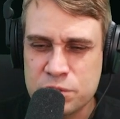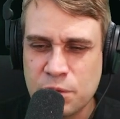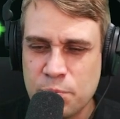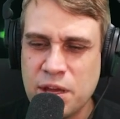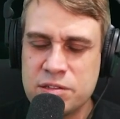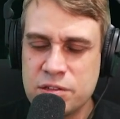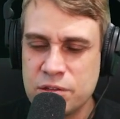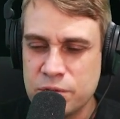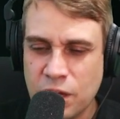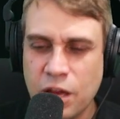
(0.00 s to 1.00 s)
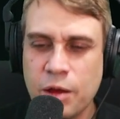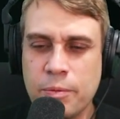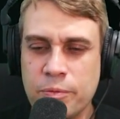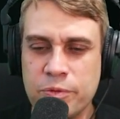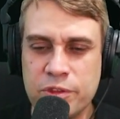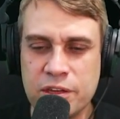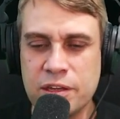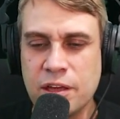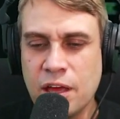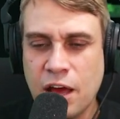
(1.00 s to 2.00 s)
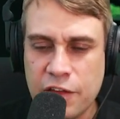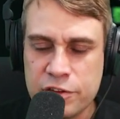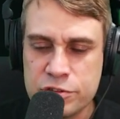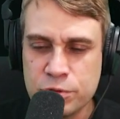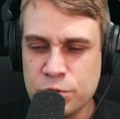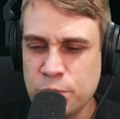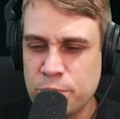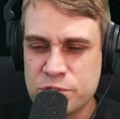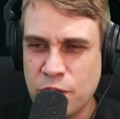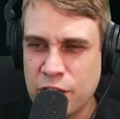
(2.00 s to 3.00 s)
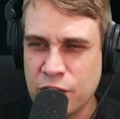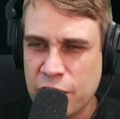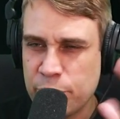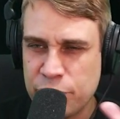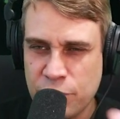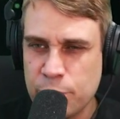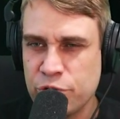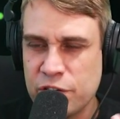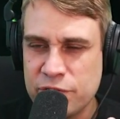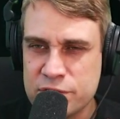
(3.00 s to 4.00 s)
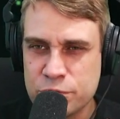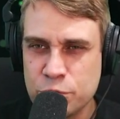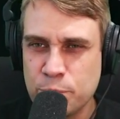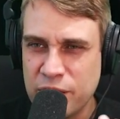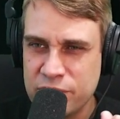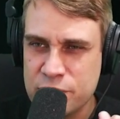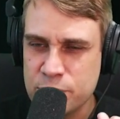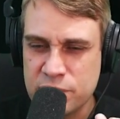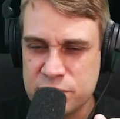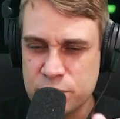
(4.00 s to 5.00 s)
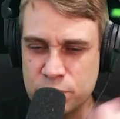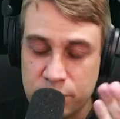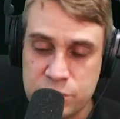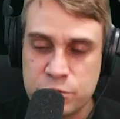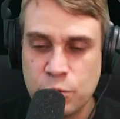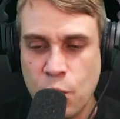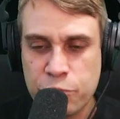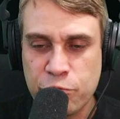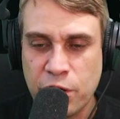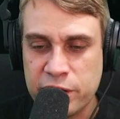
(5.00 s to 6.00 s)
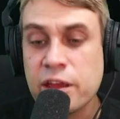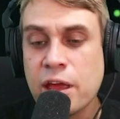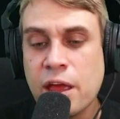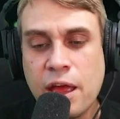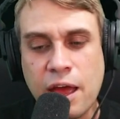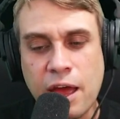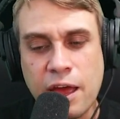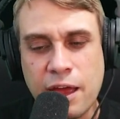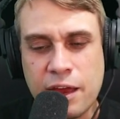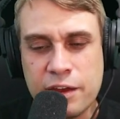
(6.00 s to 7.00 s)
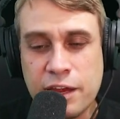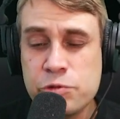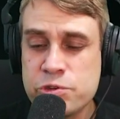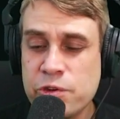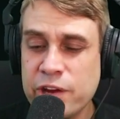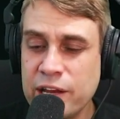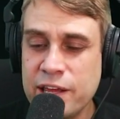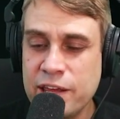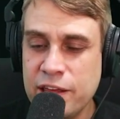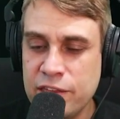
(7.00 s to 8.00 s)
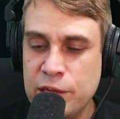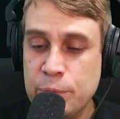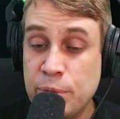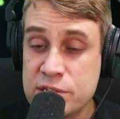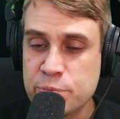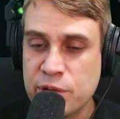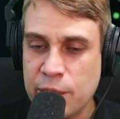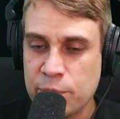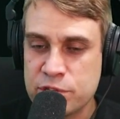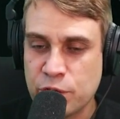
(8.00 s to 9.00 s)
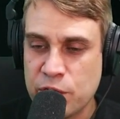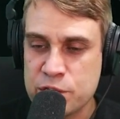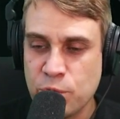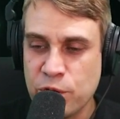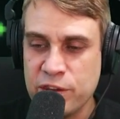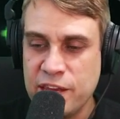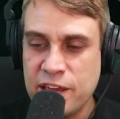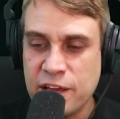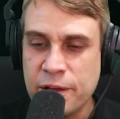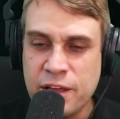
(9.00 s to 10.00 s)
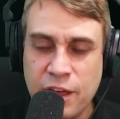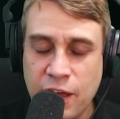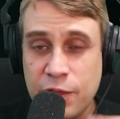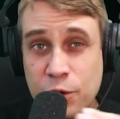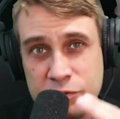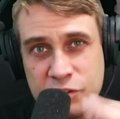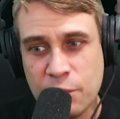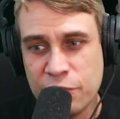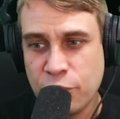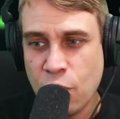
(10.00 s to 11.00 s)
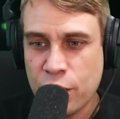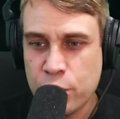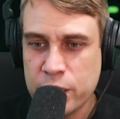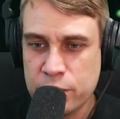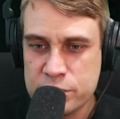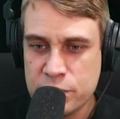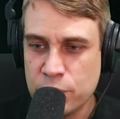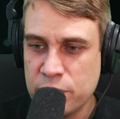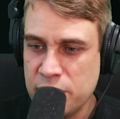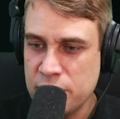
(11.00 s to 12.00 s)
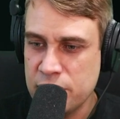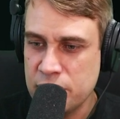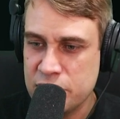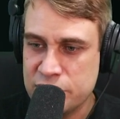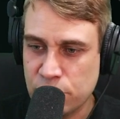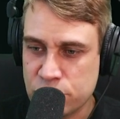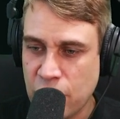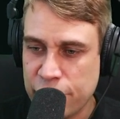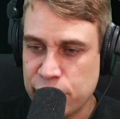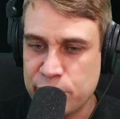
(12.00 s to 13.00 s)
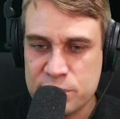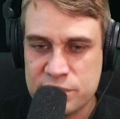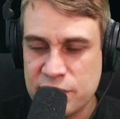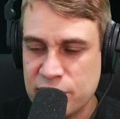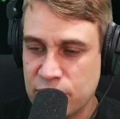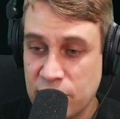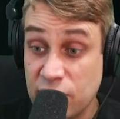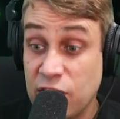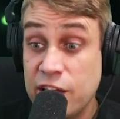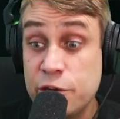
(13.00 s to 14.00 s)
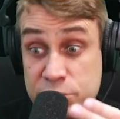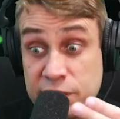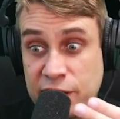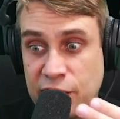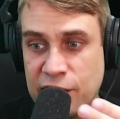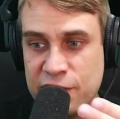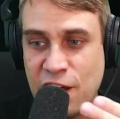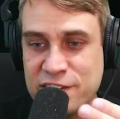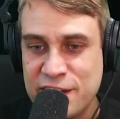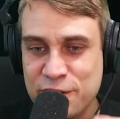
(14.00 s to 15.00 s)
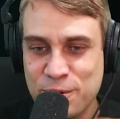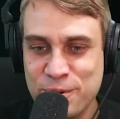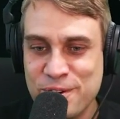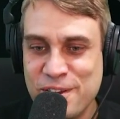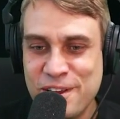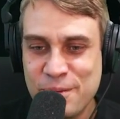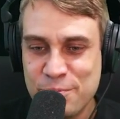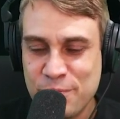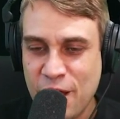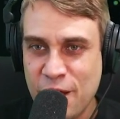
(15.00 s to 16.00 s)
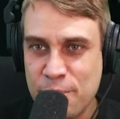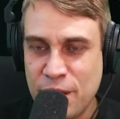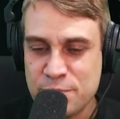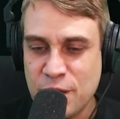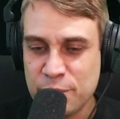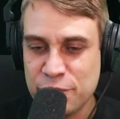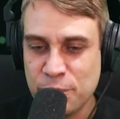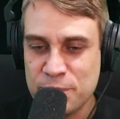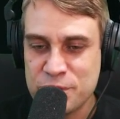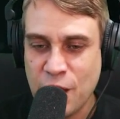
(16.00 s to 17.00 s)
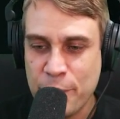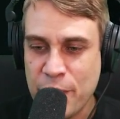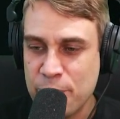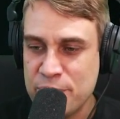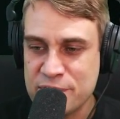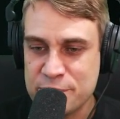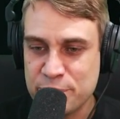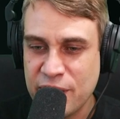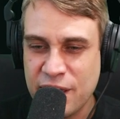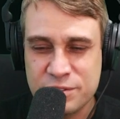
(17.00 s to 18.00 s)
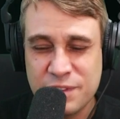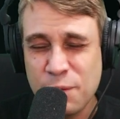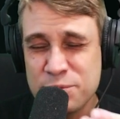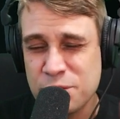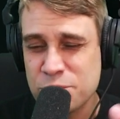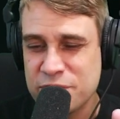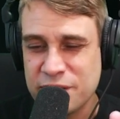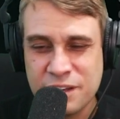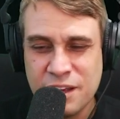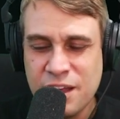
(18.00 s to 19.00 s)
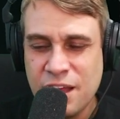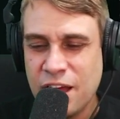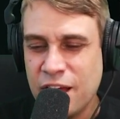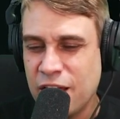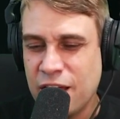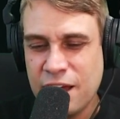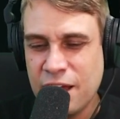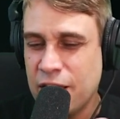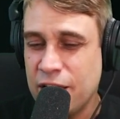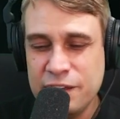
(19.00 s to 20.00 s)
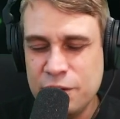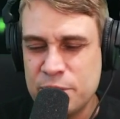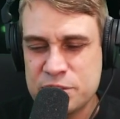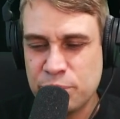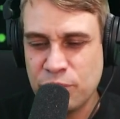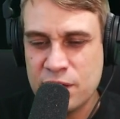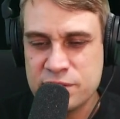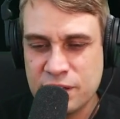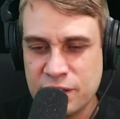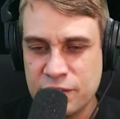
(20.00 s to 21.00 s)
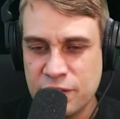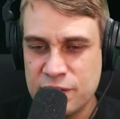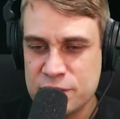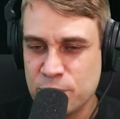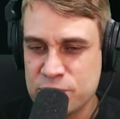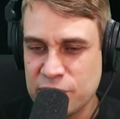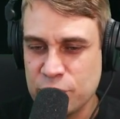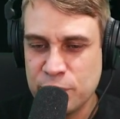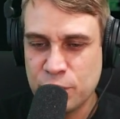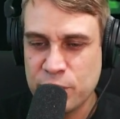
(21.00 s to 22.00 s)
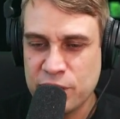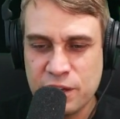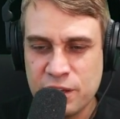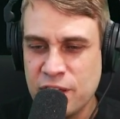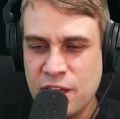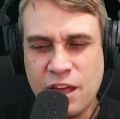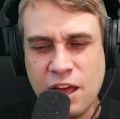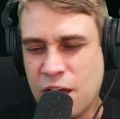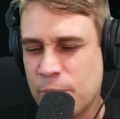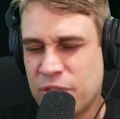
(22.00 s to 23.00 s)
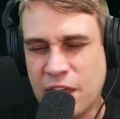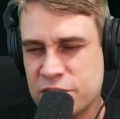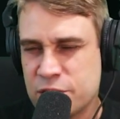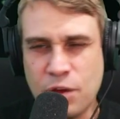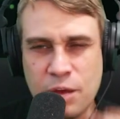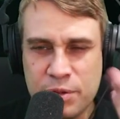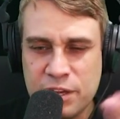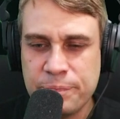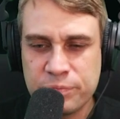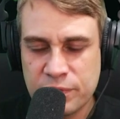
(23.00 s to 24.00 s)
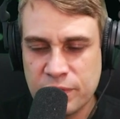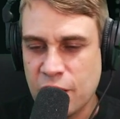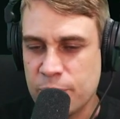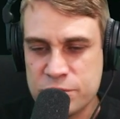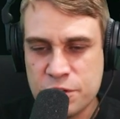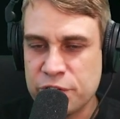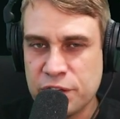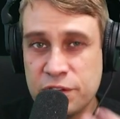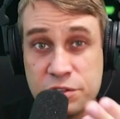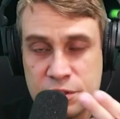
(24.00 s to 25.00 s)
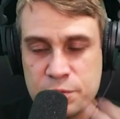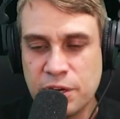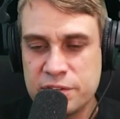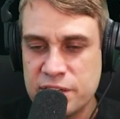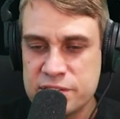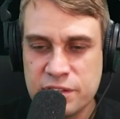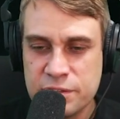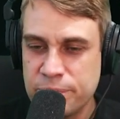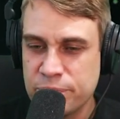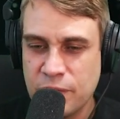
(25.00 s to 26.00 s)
compared to the other tool. So I kind of prefer the previous tool, but this one is still worth running. And interestingly, the business plan was the quickest one here. And the only time I've got a quicker result is ultra high frequency. Interestingly, identical benchmark performance time on that business plan. So that was interesting. A little bit surprising that this was a little bit quicker, but that just might be the server conditions when I tested.